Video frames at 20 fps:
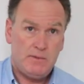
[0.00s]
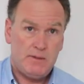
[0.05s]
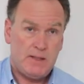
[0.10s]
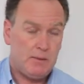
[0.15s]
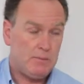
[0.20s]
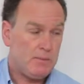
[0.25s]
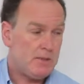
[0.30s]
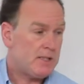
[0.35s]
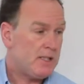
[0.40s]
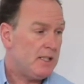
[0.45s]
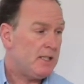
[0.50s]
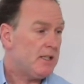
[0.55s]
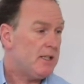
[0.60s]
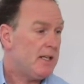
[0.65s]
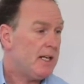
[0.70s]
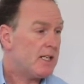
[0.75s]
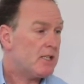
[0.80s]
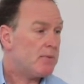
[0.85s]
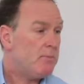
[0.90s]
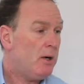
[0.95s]
Then we see the
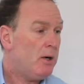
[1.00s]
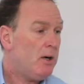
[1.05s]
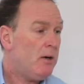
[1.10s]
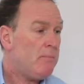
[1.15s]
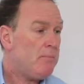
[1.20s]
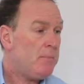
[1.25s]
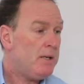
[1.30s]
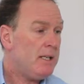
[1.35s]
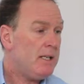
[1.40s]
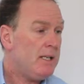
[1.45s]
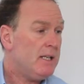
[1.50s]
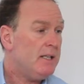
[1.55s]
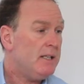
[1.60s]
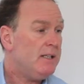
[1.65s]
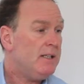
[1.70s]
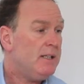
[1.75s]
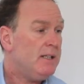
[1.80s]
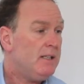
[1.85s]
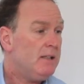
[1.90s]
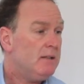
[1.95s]
next bar, B
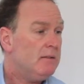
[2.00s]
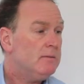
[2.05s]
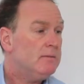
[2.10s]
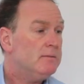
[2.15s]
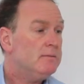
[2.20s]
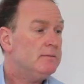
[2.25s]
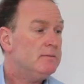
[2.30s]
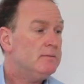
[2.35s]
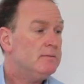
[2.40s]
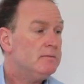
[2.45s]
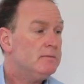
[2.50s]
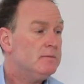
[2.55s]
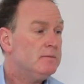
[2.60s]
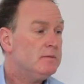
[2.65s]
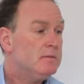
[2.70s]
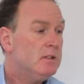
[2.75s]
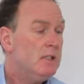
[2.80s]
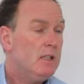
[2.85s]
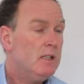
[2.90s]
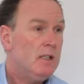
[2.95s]
and E.
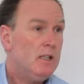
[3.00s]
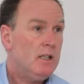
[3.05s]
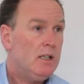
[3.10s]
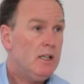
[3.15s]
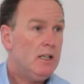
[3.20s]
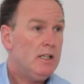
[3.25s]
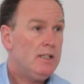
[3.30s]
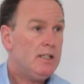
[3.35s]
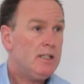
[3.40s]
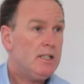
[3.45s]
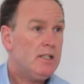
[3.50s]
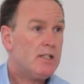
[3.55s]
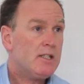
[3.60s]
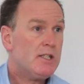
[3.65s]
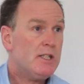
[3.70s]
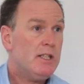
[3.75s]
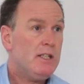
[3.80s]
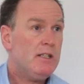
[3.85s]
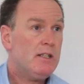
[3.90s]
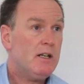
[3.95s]
And you can
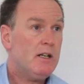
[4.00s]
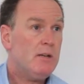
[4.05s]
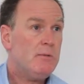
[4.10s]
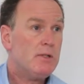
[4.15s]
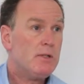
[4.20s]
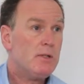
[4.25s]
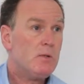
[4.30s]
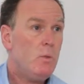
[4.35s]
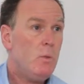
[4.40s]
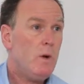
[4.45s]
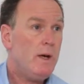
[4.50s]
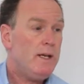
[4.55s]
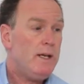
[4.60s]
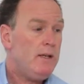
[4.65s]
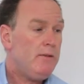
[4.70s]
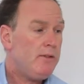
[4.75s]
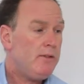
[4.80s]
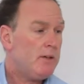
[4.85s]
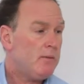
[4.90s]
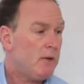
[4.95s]
see that I'm just
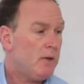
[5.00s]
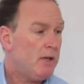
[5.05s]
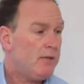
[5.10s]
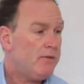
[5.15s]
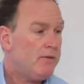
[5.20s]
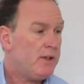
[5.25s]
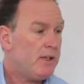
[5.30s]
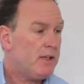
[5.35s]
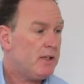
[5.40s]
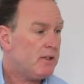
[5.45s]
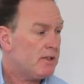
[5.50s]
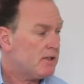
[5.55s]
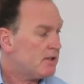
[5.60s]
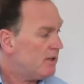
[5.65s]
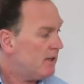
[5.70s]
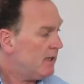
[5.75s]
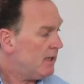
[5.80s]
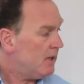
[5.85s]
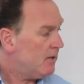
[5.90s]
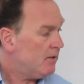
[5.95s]
waving my
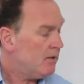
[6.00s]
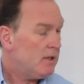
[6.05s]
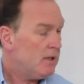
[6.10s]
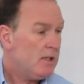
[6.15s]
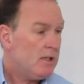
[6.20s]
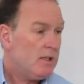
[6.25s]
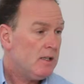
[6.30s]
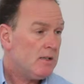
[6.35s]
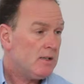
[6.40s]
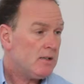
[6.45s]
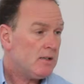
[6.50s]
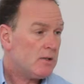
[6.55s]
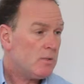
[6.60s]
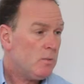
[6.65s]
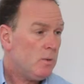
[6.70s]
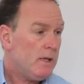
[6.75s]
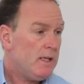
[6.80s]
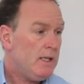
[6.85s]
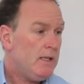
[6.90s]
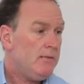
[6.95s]
fingers now.
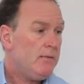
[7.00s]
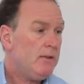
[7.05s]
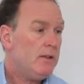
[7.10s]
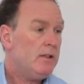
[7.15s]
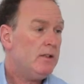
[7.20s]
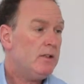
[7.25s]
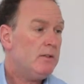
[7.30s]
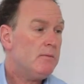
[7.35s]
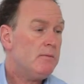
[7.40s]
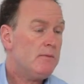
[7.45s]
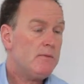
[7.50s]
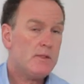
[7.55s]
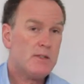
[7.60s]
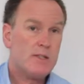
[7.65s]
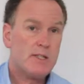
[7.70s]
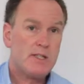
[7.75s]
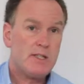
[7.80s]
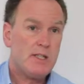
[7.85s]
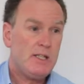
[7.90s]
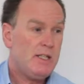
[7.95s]
Just waving them for
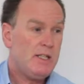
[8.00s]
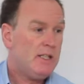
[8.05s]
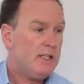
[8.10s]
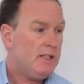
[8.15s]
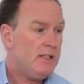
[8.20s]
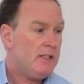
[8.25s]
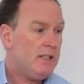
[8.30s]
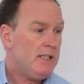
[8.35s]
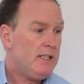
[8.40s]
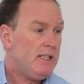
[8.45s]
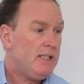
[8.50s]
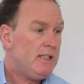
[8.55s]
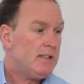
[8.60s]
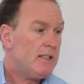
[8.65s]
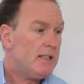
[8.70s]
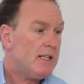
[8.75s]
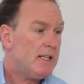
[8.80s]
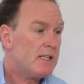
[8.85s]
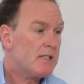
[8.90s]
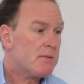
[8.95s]
the C and E in
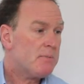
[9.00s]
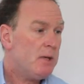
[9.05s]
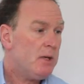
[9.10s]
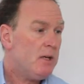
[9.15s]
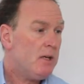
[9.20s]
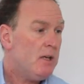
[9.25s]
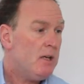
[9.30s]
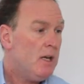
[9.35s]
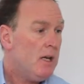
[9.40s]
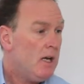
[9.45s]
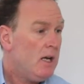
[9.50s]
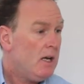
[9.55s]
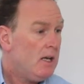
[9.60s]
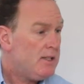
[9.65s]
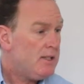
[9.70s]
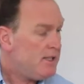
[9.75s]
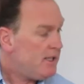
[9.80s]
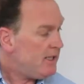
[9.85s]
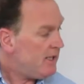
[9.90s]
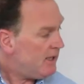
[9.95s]
the next
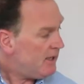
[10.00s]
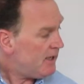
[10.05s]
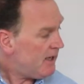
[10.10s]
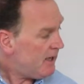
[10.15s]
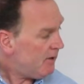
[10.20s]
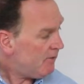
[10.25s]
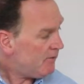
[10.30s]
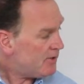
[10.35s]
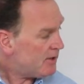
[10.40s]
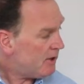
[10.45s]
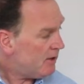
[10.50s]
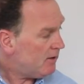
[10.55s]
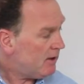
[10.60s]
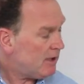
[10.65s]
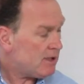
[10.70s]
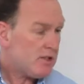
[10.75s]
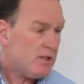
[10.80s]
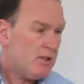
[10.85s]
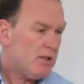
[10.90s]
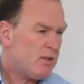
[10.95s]
bar. D and F, so
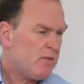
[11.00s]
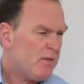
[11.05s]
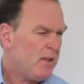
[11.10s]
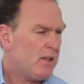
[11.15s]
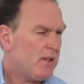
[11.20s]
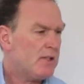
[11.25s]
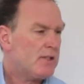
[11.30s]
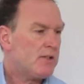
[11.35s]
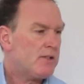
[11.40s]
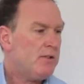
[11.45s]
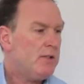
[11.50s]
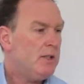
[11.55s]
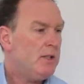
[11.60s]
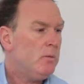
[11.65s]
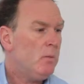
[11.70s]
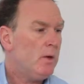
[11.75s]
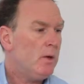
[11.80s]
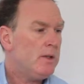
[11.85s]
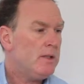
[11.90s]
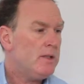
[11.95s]
let's use fingers 3
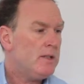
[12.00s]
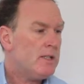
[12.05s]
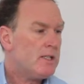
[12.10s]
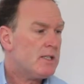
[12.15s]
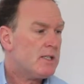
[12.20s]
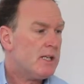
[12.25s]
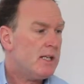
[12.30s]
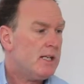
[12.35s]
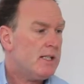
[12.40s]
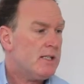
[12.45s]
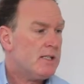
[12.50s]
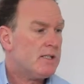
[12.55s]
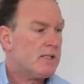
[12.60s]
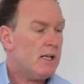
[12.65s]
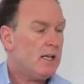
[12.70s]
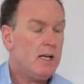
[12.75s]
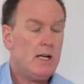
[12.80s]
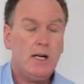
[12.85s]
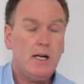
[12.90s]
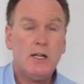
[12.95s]
and 1 in this
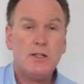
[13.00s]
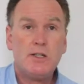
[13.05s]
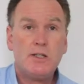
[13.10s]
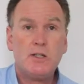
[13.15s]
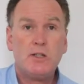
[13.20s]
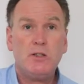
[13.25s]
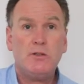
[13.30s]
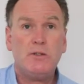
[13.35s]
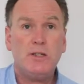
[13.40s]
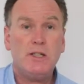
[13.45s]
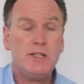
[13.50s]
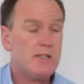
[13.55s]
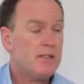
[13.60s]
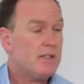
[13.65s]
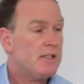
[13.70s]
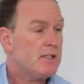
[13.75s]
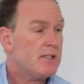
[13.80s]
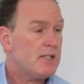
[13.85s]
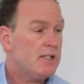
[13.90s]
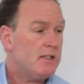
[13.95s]
case. There's a good
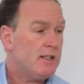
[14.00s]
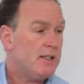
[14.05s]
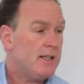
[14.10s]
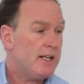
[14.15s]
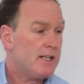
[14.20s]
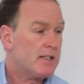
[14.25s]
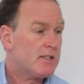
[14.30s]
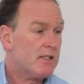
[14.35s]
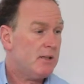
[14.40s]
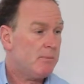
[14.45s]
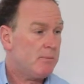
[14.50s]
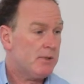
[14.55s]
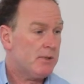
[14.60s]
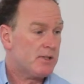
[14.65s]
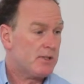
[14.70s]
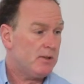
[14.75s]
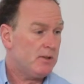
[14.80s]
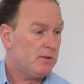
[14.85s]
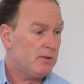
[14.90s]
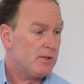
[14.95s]
reason, because in the next couple of
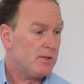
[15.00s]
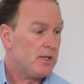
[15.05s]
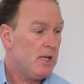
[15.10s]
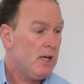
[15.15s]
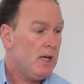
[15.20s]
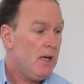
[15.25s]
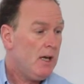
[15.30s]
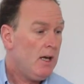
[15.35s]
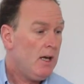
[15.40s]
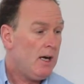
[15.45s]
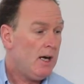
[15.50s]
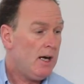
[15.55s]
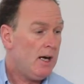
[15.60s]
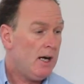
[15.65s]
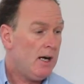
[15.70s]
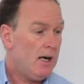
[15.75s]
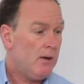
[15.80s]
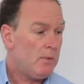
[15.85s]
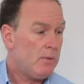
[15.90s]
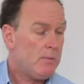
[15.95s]
songs
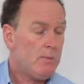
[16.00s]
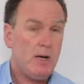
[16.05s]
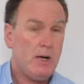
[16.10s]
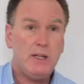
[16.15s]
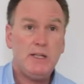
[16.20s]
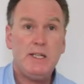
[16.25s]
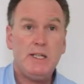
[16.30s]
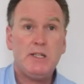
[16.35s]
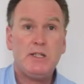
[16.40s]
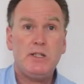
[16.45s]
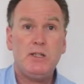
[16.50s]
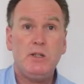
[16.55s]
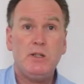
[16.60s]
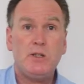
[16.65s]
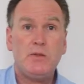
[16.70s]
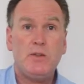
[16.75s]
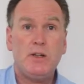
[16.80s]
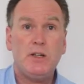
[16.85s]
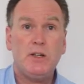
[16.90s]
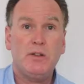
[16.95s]
we might need to
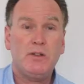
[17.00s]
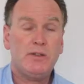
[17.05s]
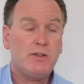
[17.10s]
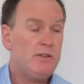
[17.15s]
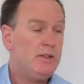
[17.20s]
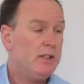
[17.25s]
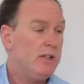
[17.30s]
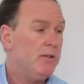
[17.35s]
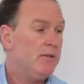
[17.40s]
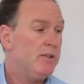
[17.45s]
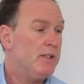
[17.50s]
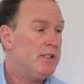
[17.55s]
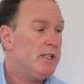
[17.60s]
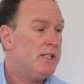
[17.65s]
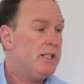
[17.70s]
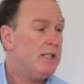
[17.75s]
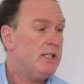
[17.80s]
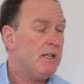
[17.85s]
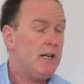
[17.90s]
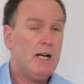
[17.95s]
use finger 3 on the
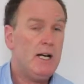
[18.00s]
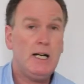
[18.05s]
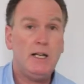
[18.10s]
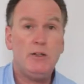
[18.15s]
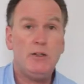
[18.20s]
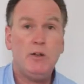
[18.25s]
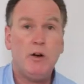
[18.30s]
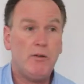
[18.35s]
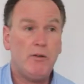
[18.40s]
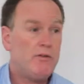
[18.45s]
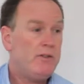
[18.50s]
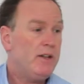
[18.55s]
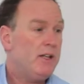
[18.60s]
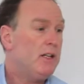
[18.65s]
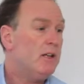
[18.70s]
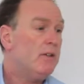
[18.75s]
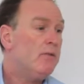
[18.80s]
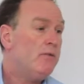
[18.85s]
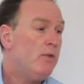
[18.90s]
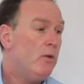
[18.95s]
D and not
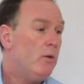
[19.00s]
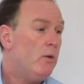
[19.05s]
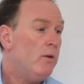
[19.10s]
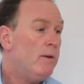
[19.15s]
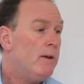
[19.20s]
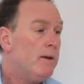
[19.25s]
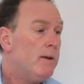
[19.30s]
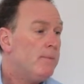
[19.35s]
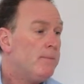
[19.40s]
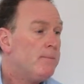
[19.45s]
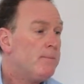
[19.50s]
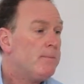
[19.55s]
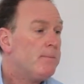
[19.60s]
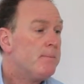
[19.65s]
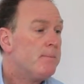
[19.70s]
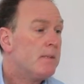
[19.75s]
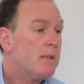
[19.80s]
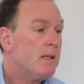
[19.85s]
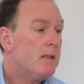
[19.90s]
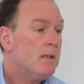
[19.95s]
finger 4.
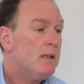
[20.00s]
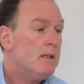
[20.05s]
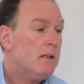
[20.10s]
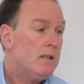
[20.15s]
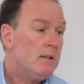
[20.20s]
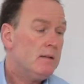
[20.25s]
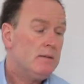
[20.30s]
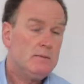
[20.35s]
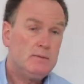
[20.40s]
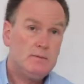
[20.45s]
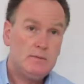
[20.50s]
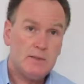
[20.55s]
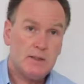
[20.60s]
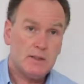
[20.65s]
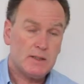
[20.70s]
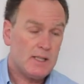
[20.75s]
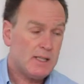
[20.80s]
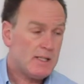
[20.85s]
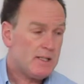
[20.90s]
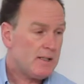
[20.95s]

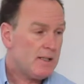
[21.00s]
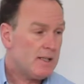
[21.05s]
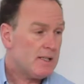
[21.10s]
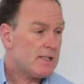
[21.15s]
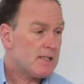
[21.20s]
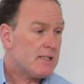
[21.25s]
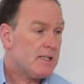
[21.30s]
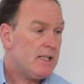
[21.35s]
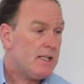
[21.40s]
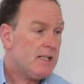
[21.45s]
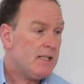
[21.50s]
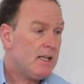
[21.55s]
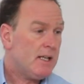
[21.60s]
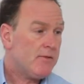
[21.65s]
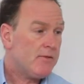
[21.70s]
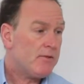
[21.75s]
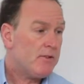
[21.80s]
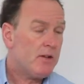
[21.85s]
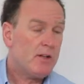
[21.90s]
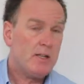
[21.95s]
Okay, so that's D and
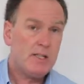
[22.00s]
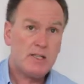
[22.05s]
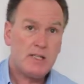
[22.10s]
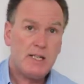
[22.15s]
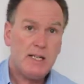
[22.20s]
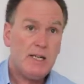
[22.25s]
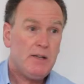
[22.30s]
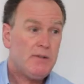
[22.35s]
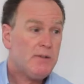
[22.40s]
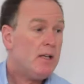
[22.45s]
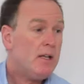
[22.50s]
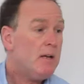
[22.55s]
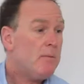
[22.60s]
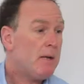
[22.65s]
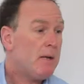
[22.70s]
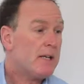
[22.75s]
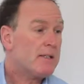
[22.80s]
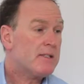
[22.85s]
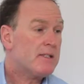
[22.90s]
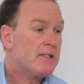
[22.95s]
F, nice
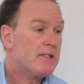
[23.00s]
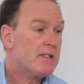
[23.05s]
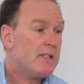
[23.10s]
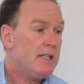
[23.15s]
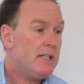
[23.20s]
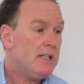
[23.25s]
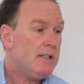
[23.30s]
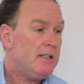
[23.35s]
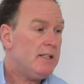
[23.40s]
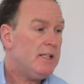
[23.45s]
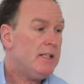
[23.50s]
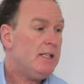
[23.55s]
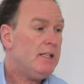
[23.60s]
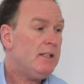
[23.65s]
sound. Back to C and E,